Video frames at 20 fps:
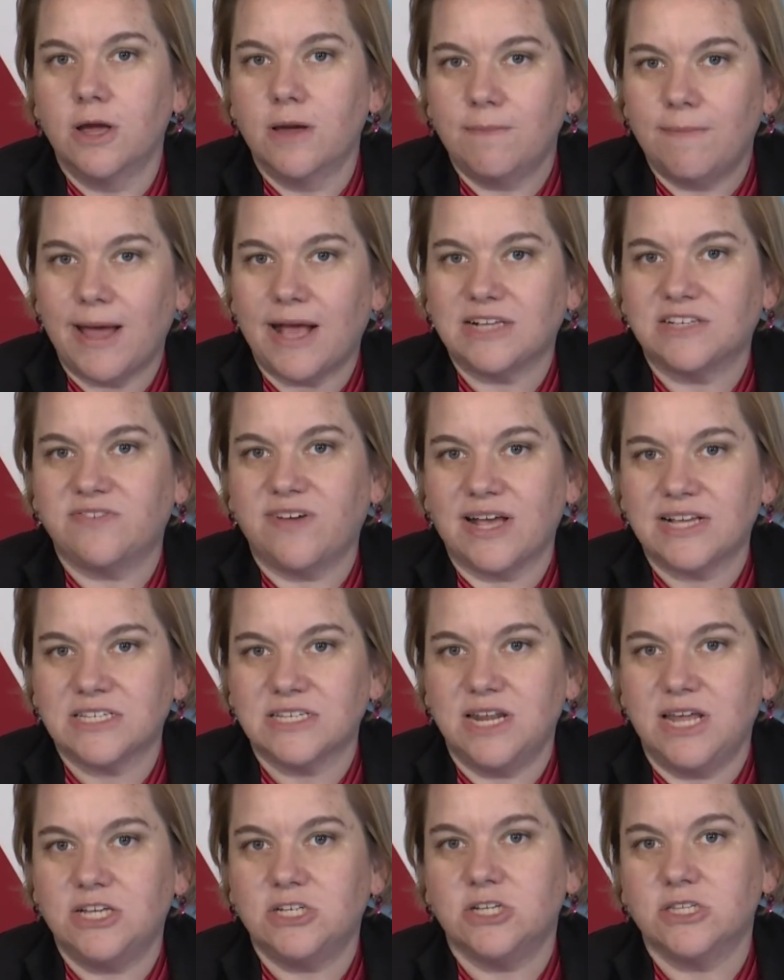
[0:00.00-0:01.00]
mass
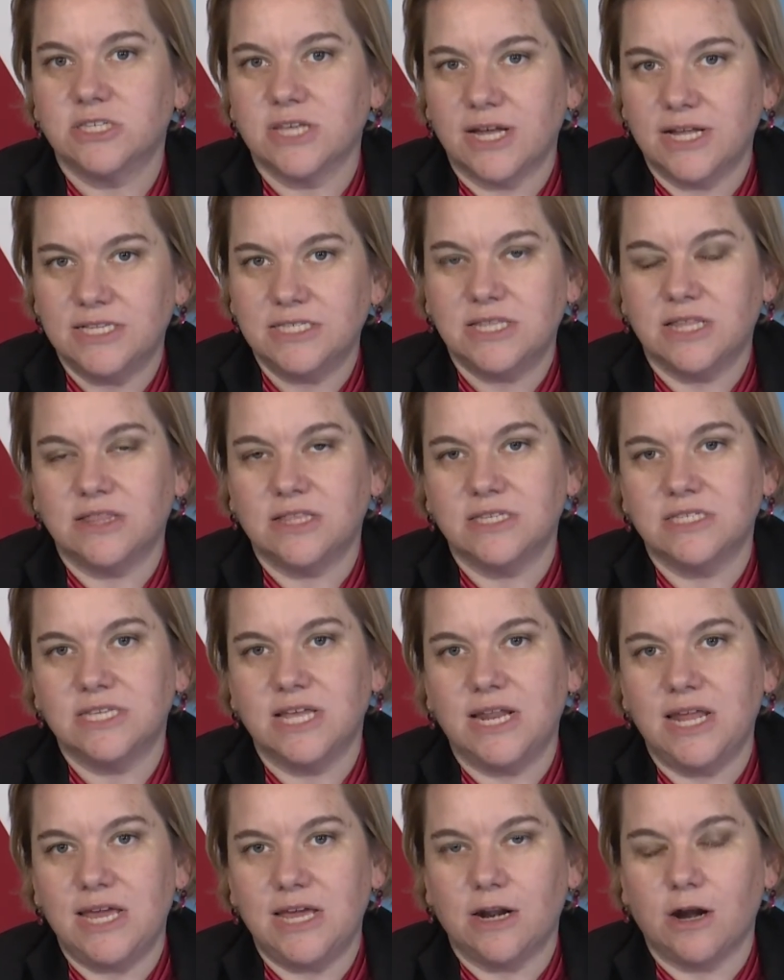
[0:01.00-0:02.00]
vaccination sites that the
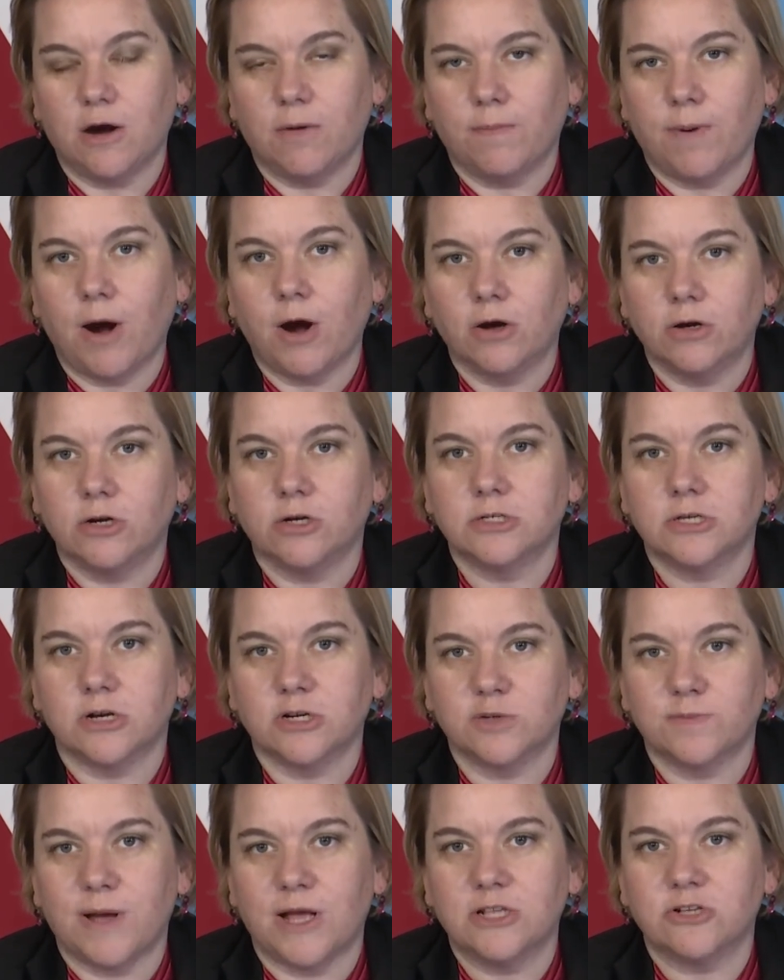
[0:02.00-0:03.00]
city and our partners are
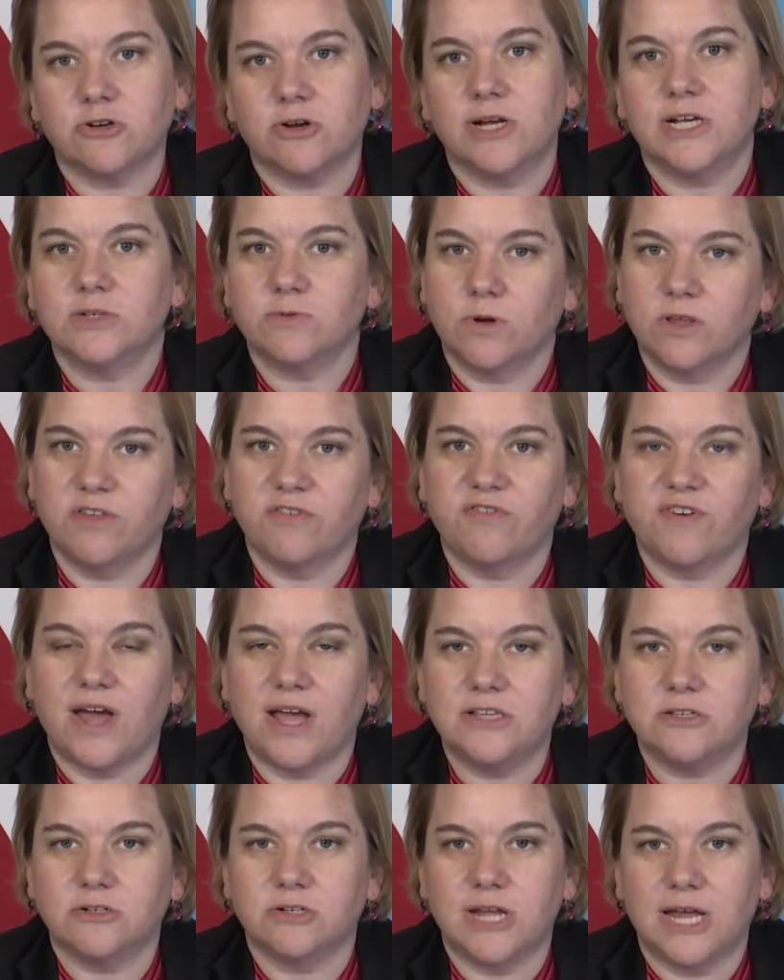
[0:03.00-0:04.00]
sponsoring is where the
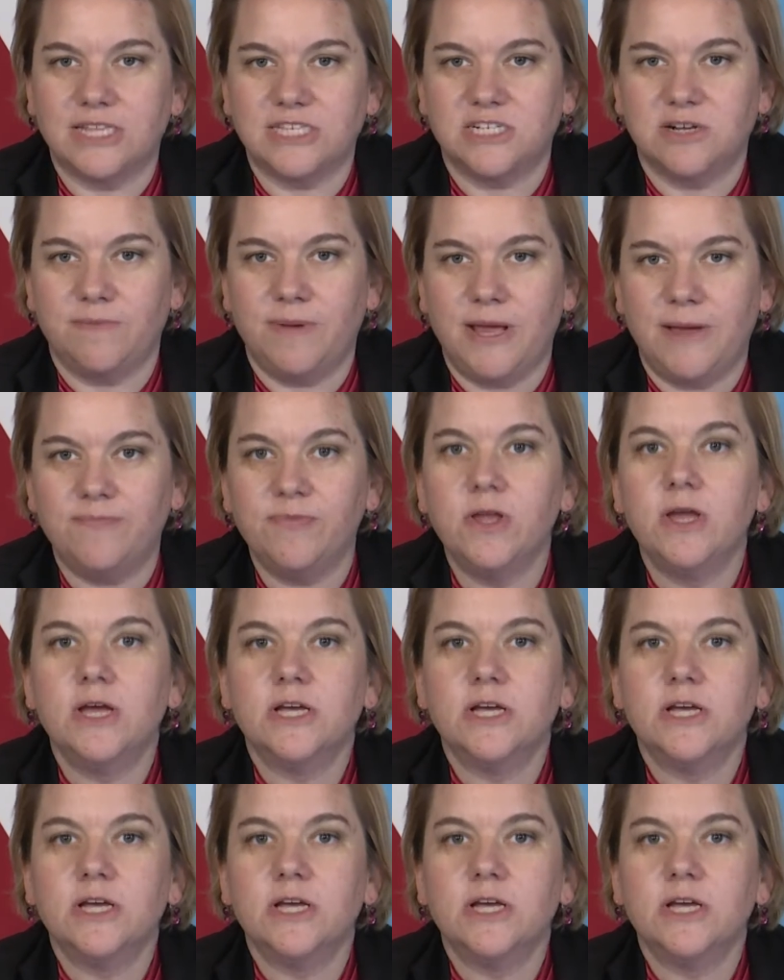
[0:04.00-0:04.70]
Pfizer tends to be.